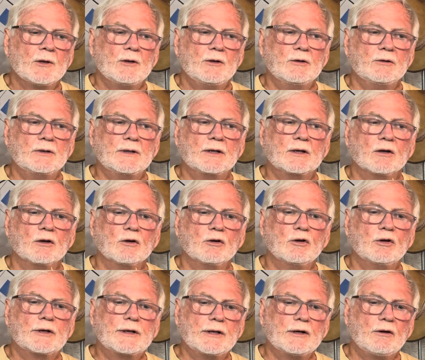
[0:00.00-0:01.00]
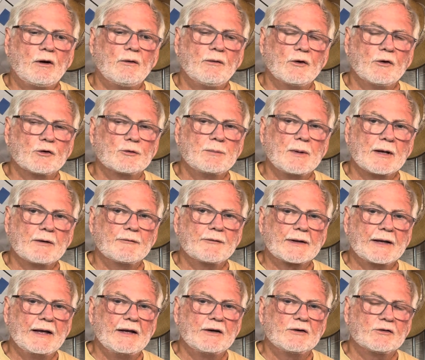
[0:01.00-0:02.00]
You need to look at all those
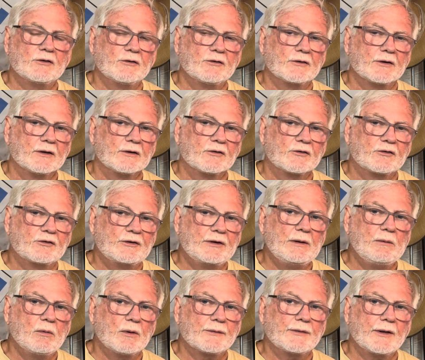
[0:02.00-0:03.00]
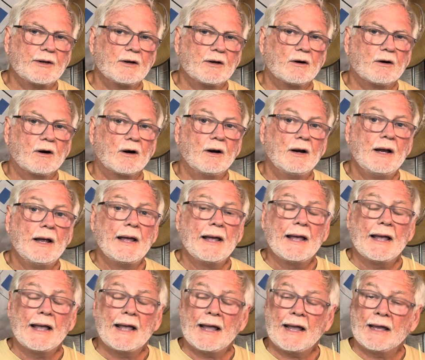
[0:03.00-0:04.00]
modifications and see what they are
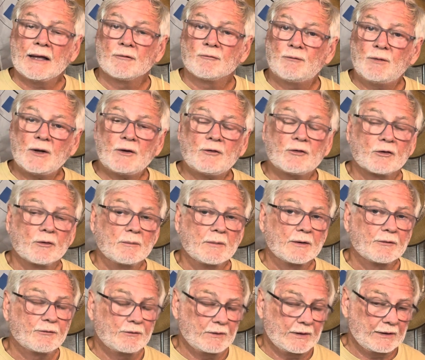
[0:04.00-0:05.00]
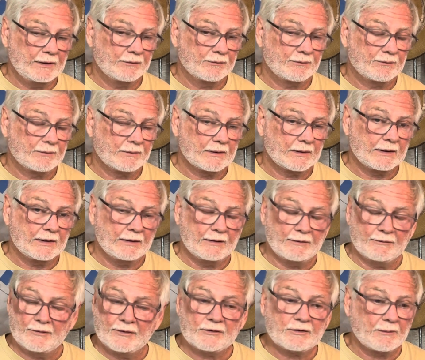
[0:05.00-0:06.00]
and fix them. If
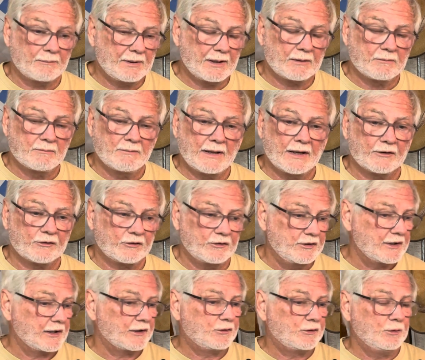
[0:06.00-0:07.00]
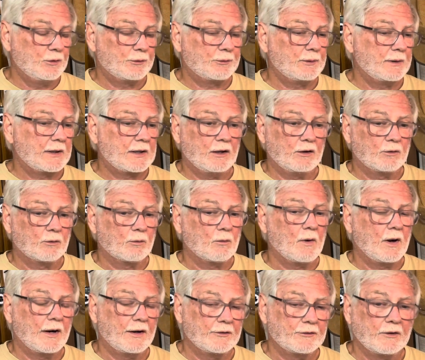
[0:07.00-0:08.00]
it's a big mess and you got 2 or 3 colored
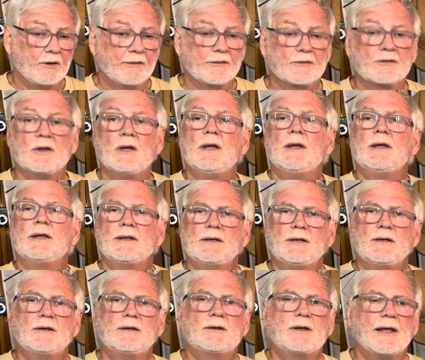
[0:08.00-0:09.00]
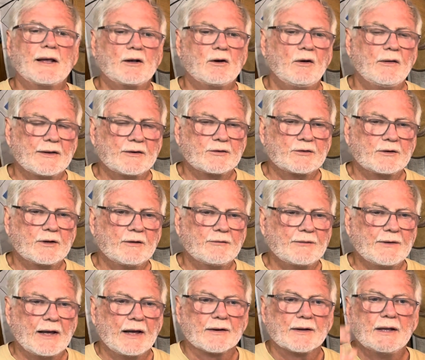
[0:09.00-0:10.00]
wires and all this, you need to take all that
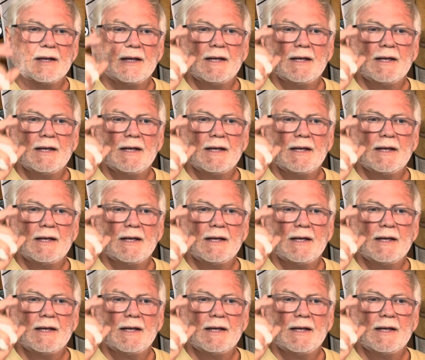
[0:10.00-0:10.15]
stuff out.